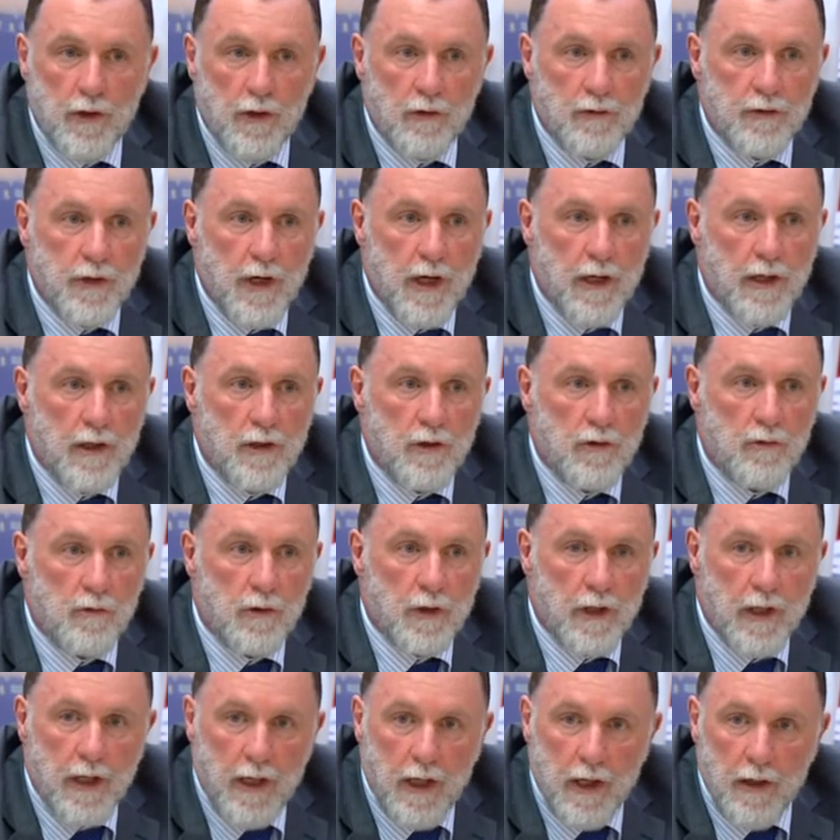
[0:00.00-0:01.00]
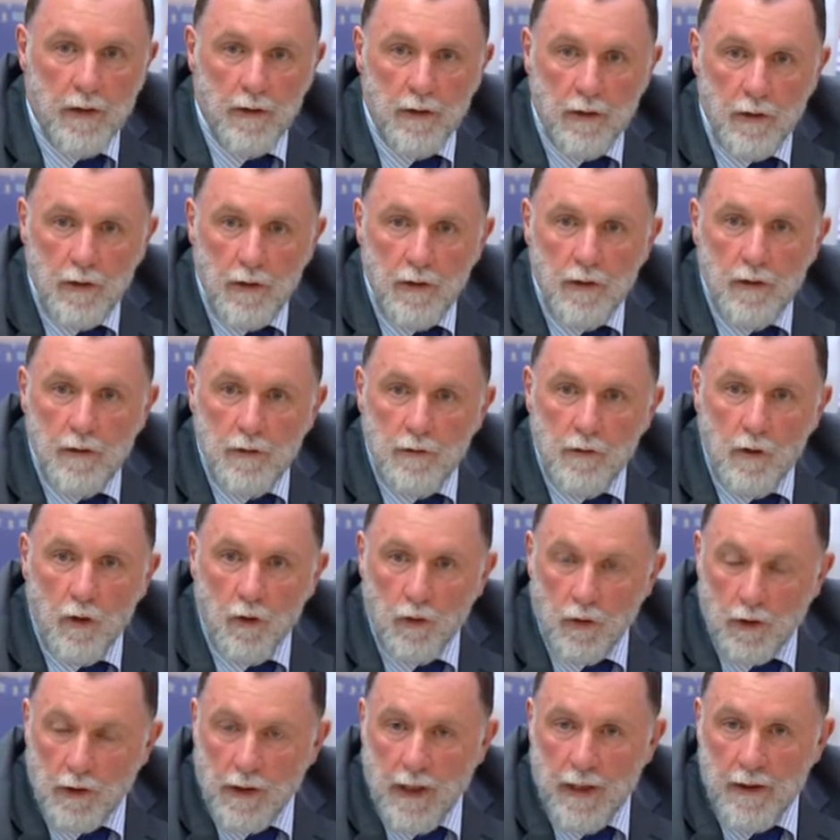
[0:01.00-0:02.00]
They'll take into account
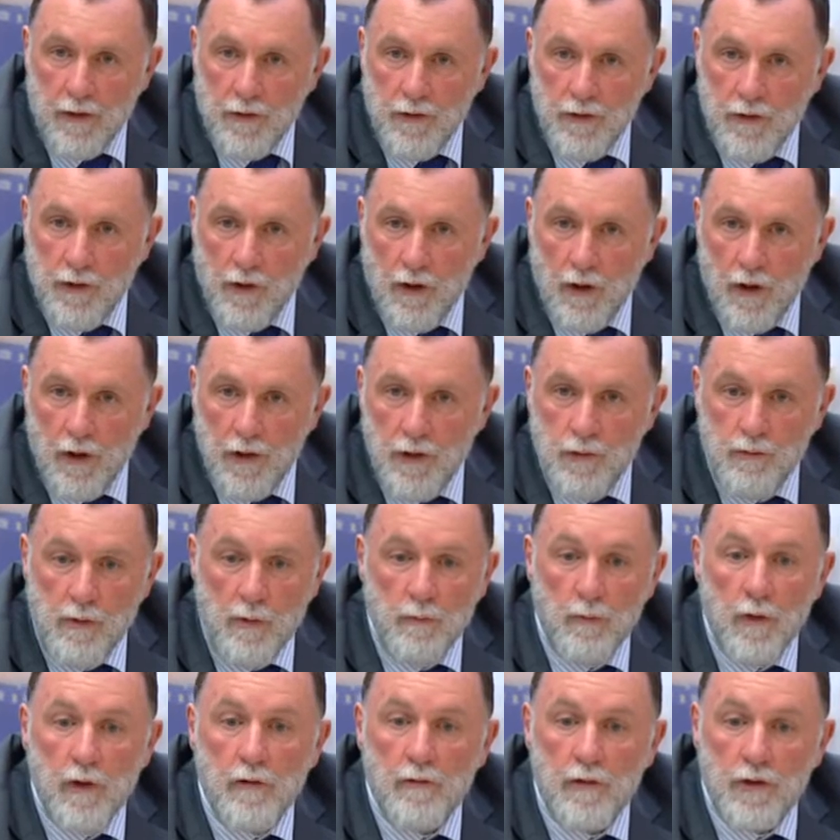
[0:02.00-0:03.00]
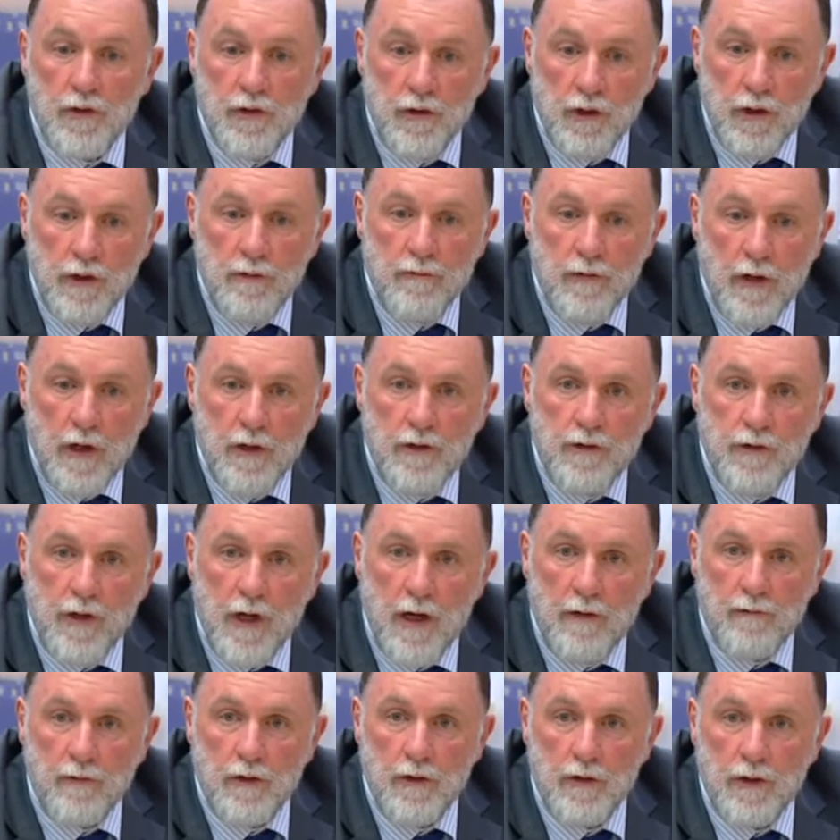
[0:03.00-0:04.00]
all the latest science. When we receive those
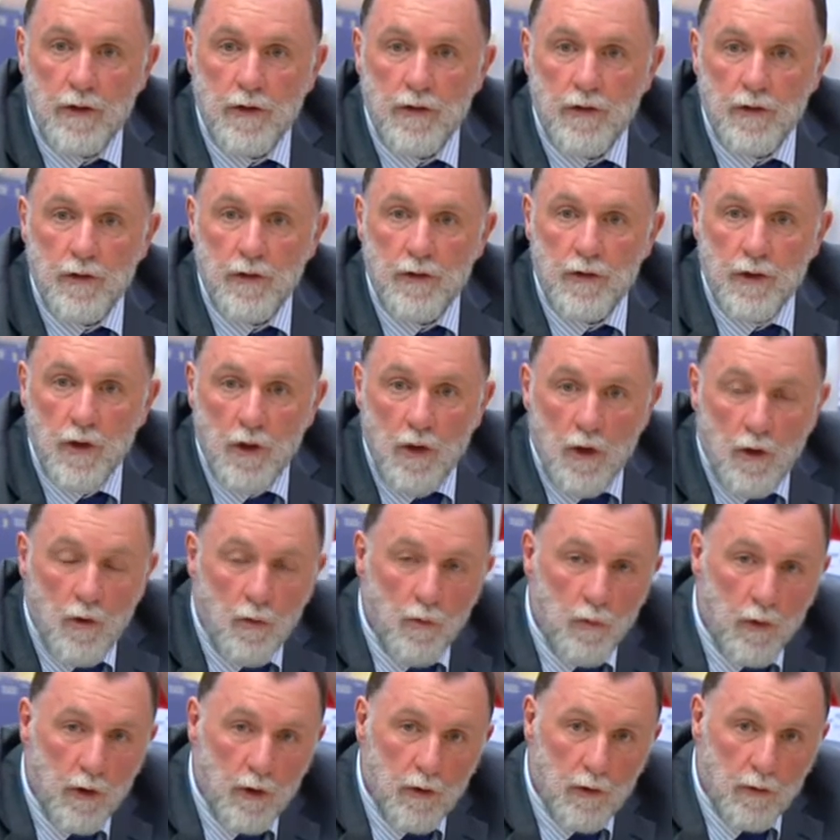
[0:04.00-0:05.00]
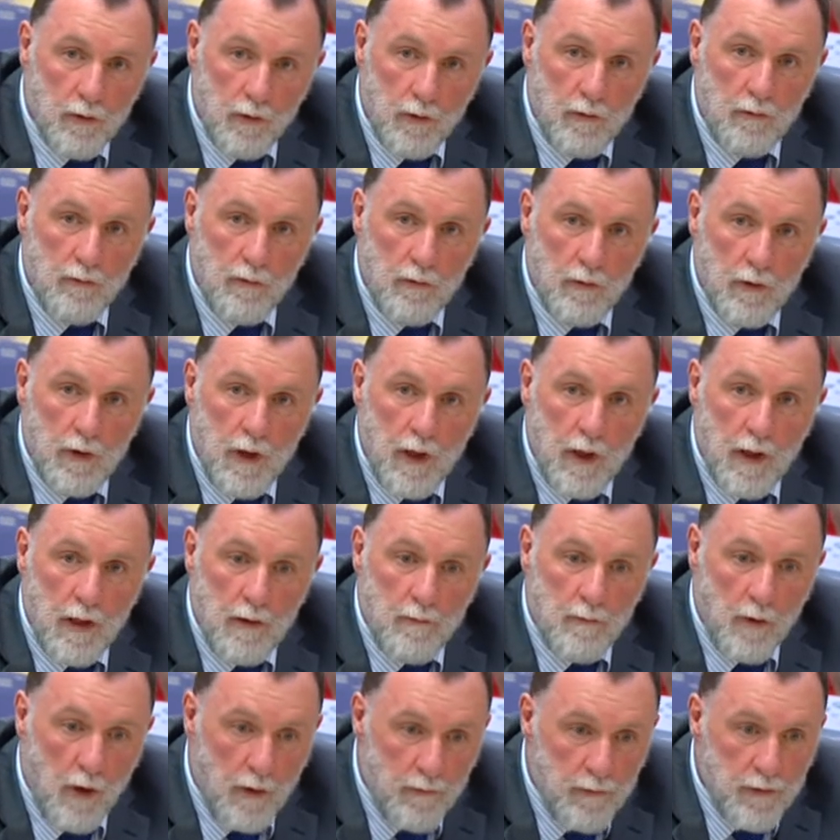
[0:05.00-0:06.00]
draft conditions, we'll look,
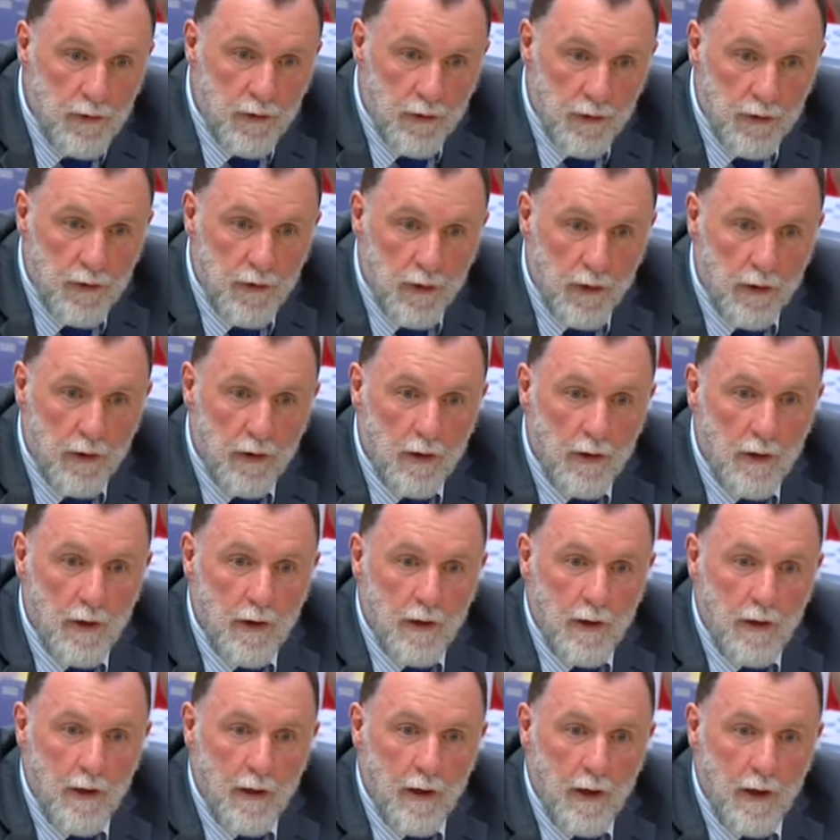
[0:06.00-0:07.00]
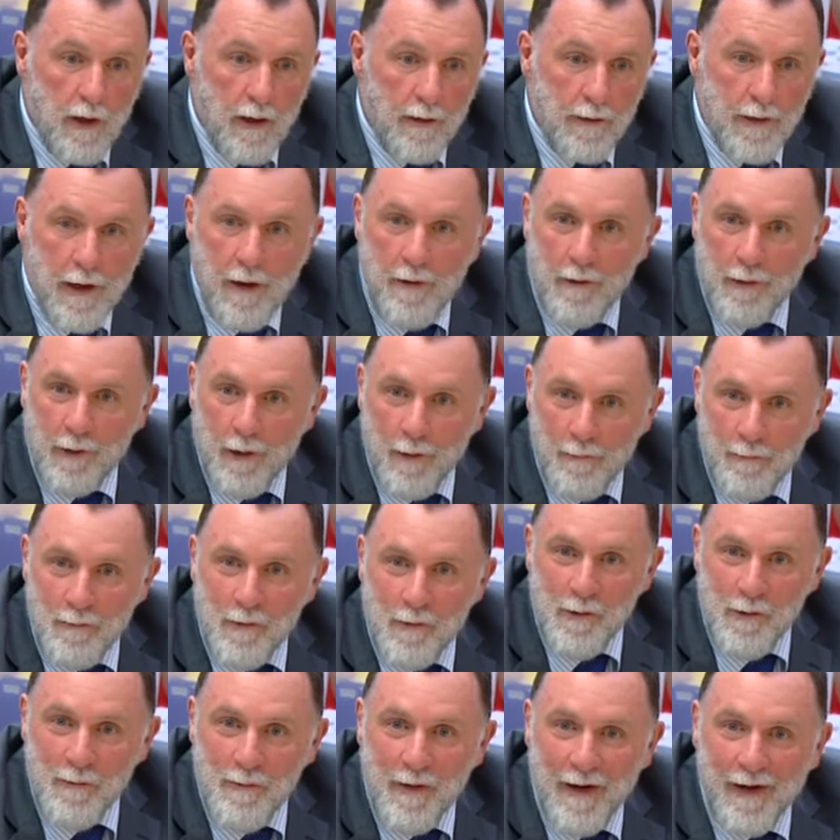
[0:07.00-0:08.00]
officers that know a lot
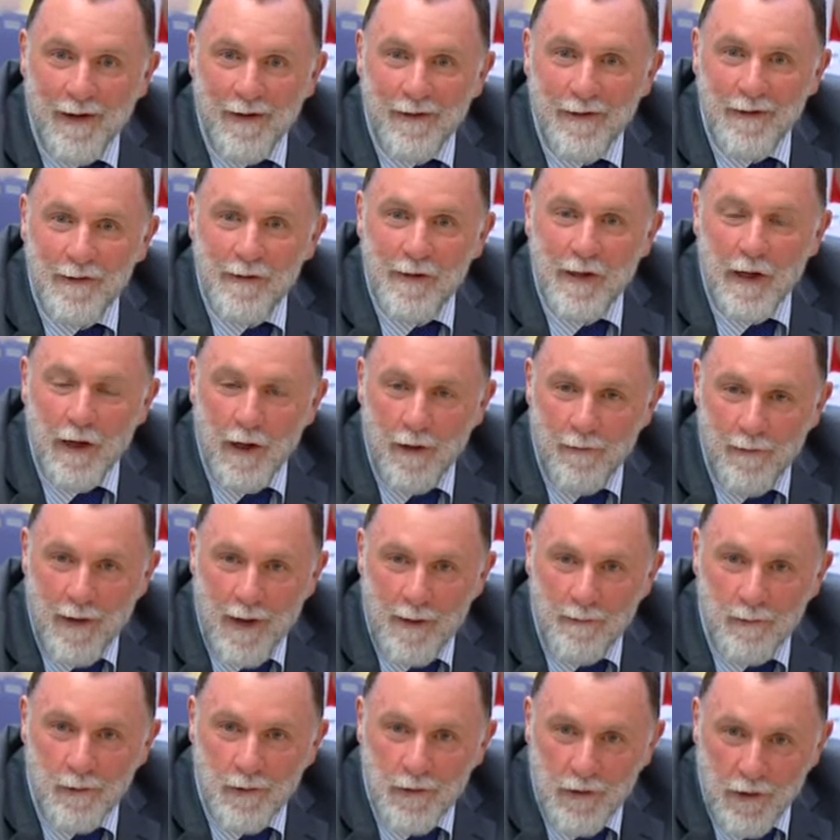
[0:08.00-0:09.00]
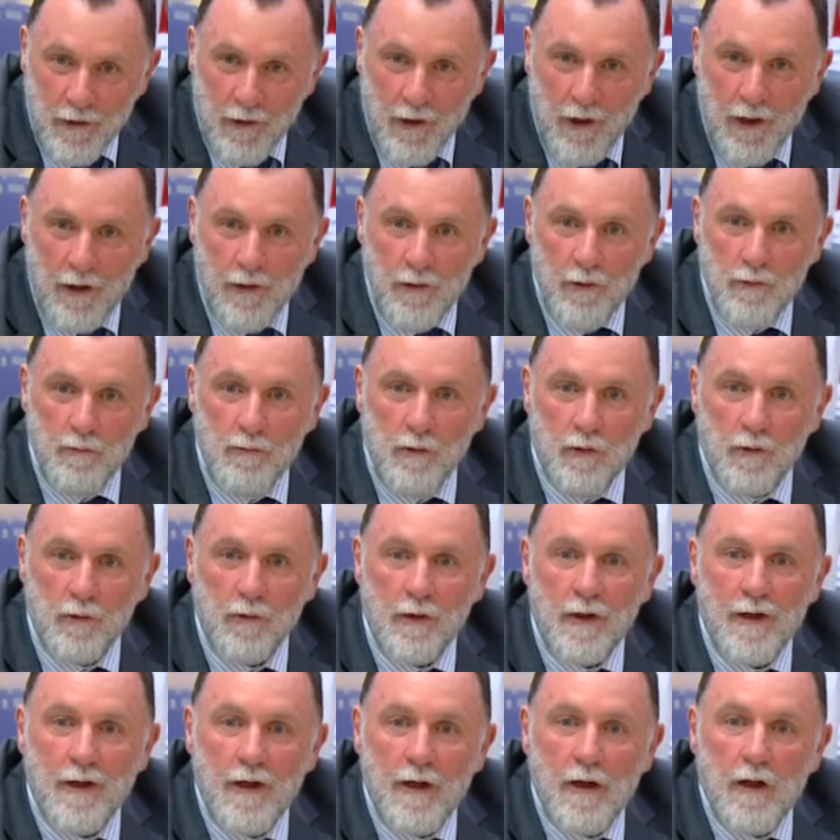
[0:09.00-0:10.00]
about care of animals than I do
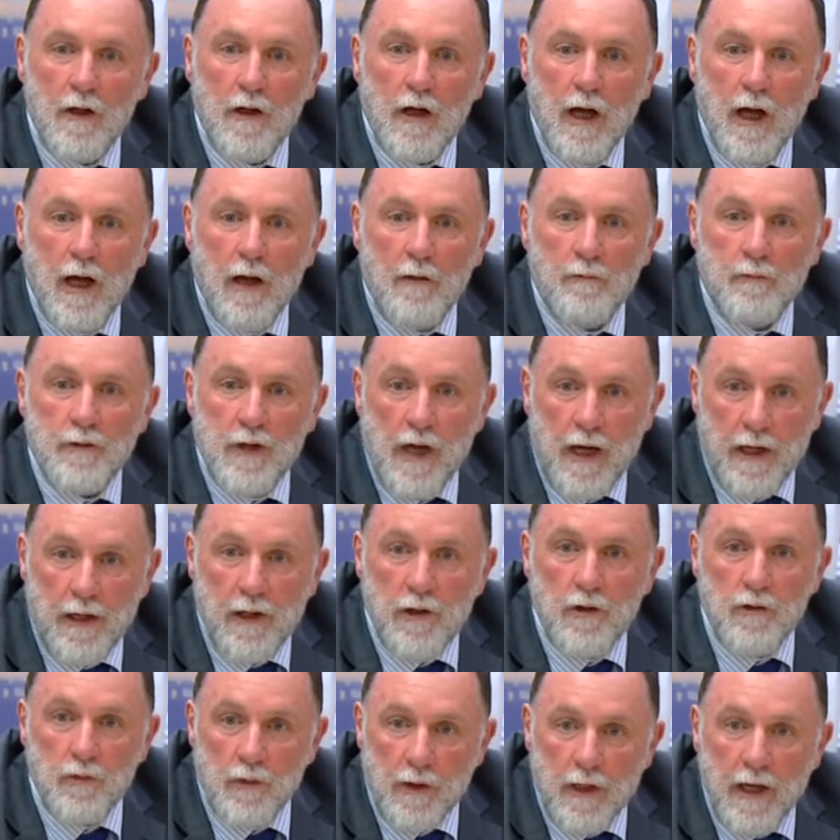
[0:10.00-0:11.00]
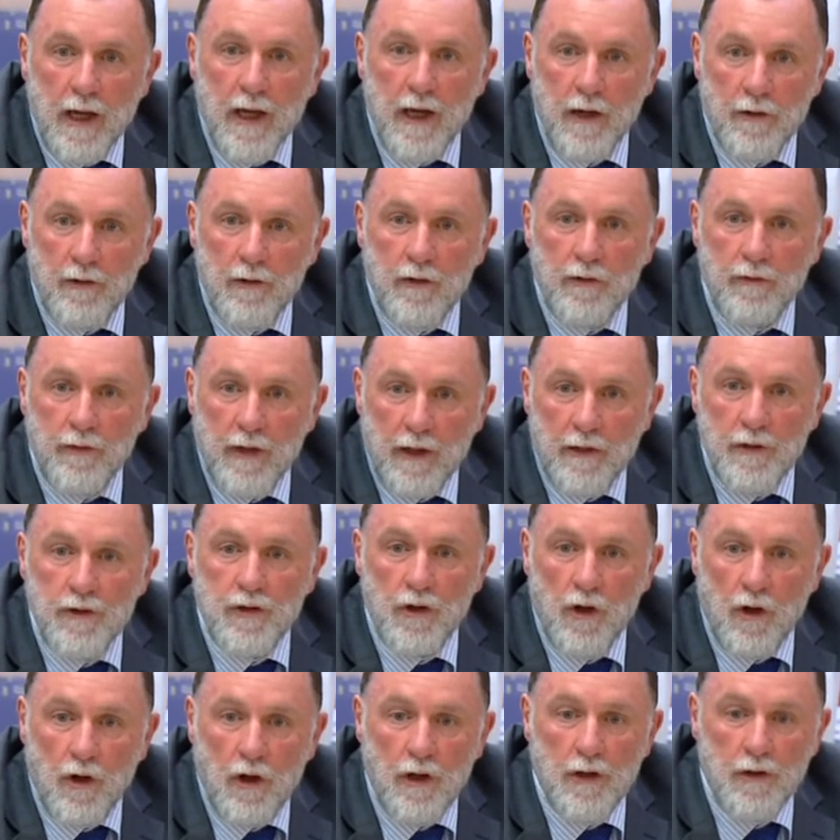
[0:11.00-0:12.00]
will take into account that
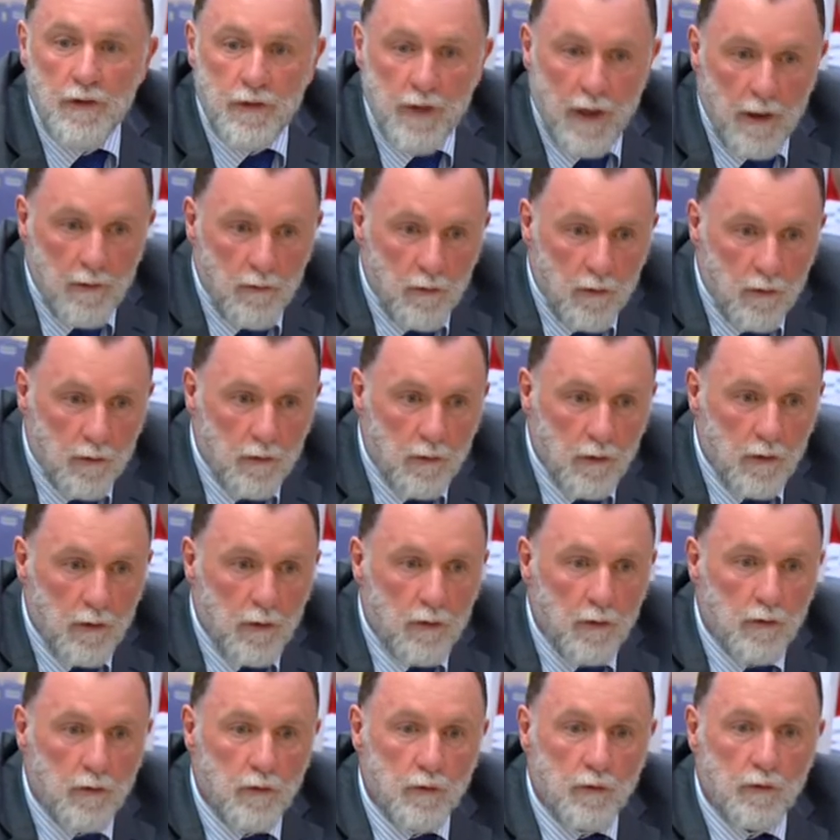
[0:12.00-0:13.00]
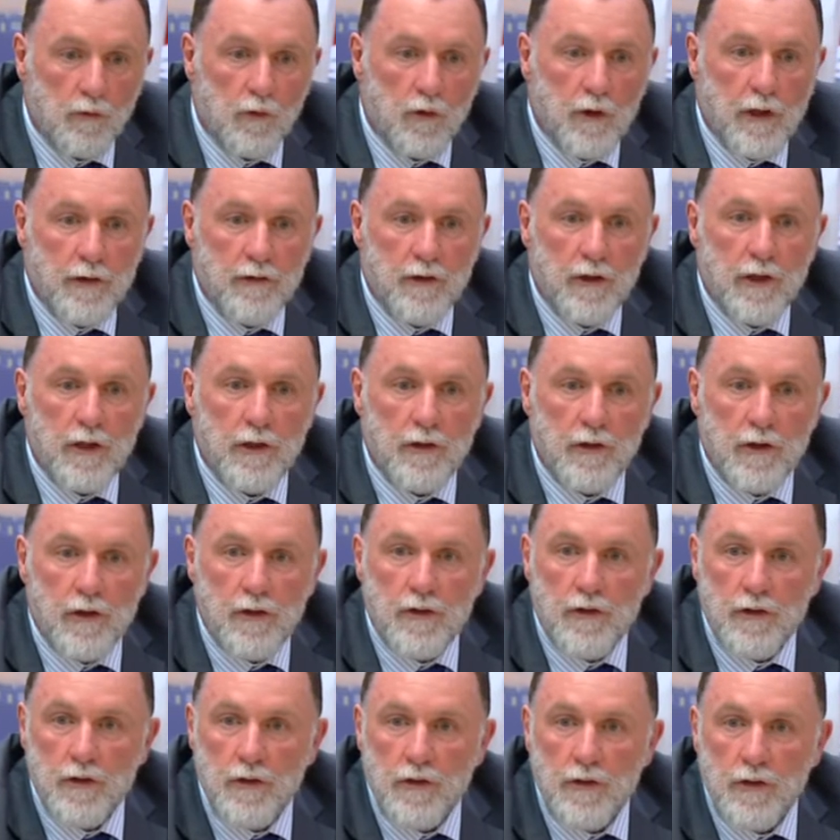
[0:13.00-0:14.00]
science. They will look at the
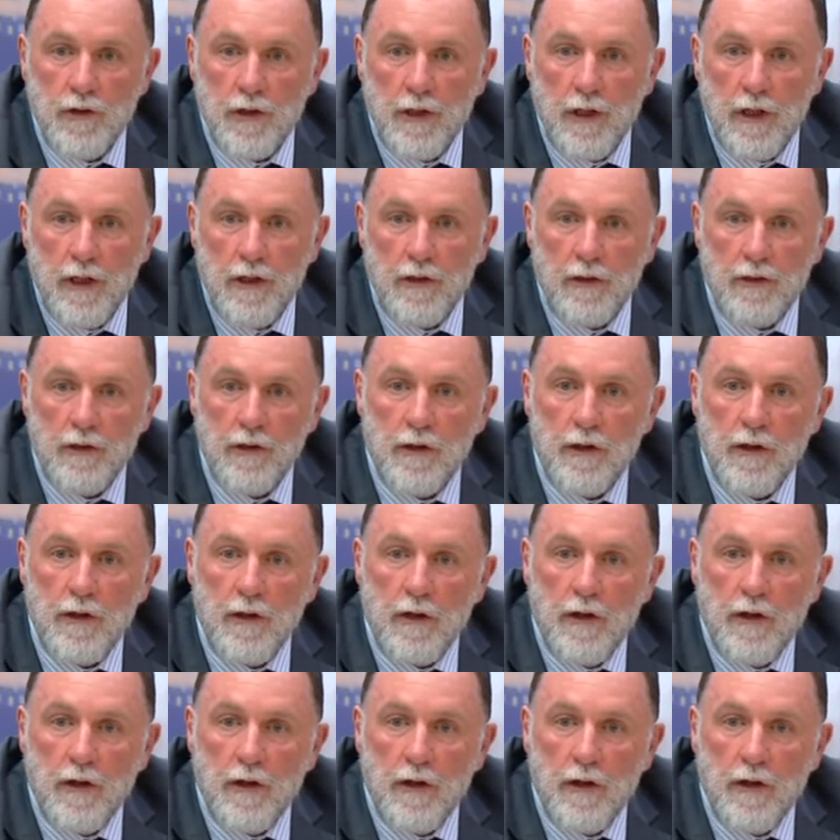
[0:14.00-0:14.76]
conditions and